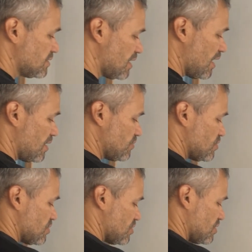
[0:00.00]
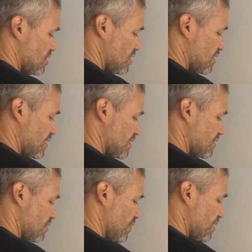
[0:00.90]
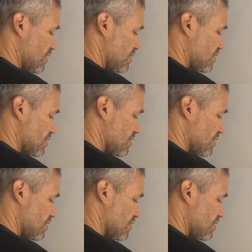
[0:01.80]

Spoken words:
times the determinant